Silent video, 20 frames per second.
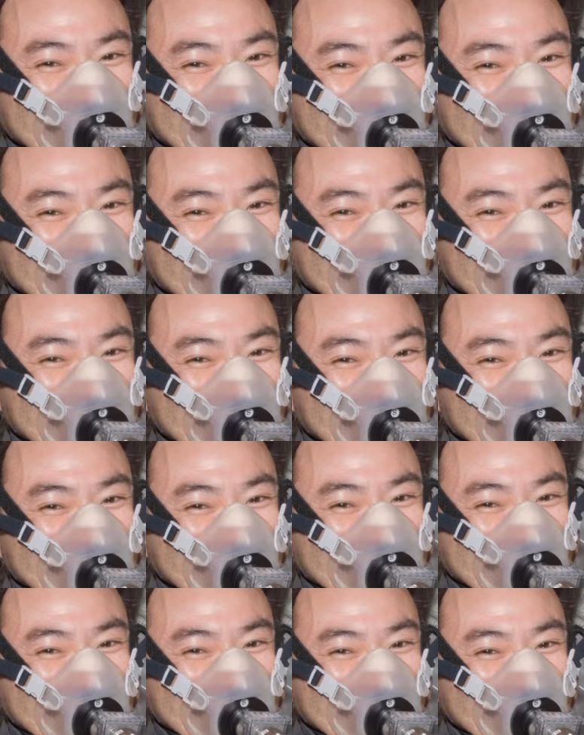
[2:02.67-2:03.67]
oxygen
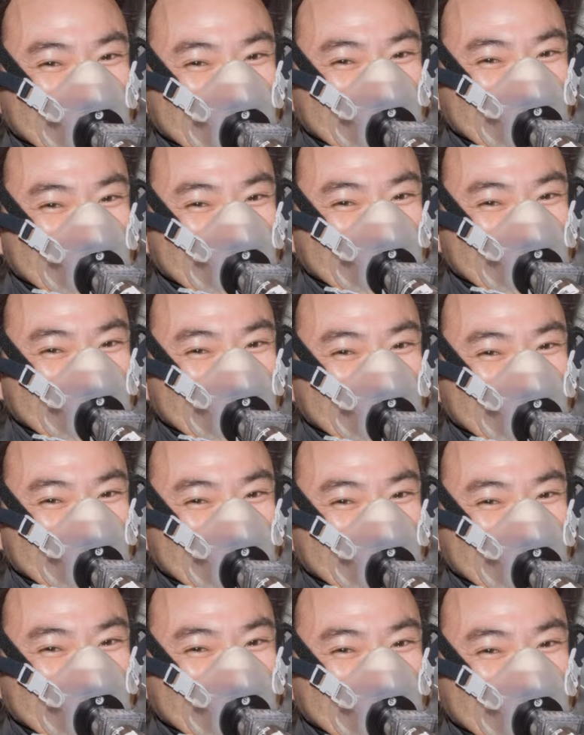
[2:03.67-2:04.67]
uptake
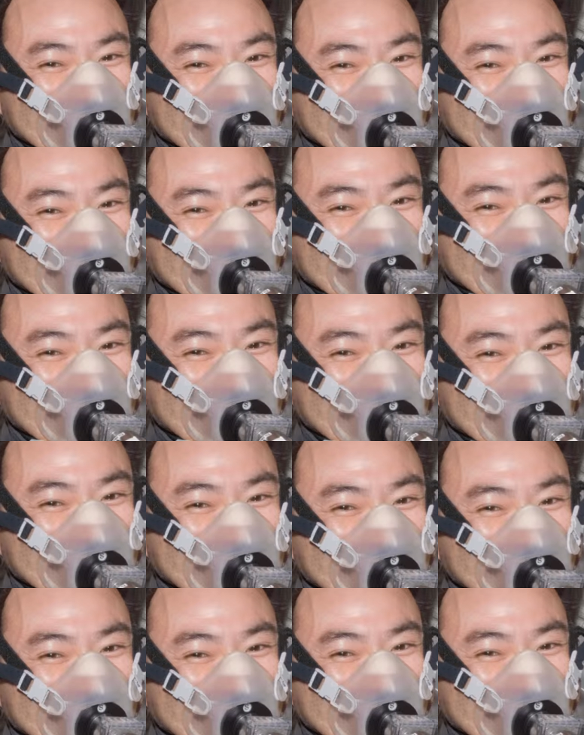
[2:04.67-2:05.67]
measurement
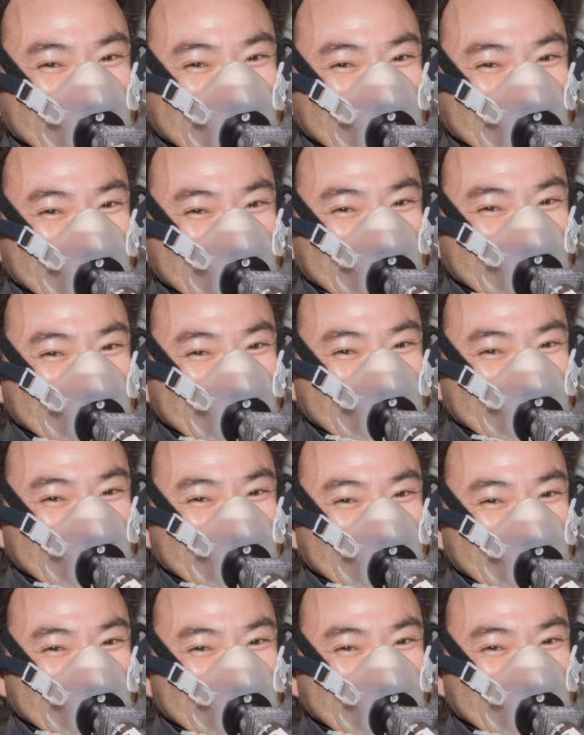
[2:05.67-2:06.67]
during
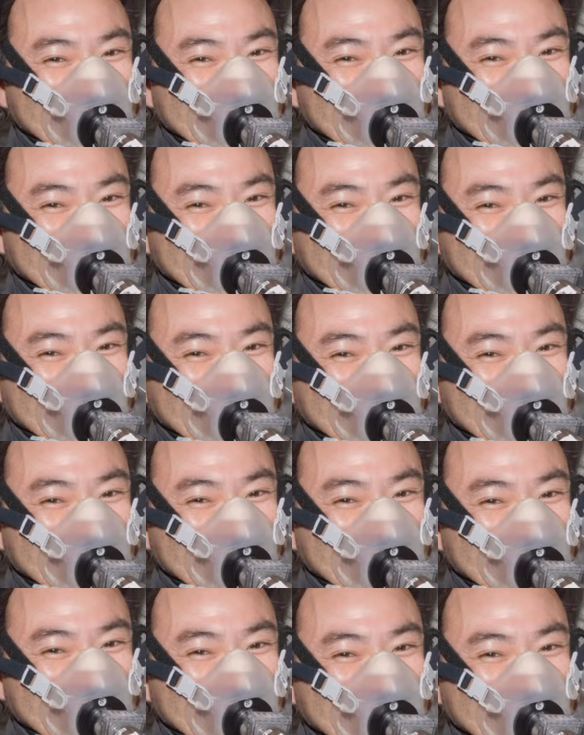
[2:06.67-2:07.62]
the energy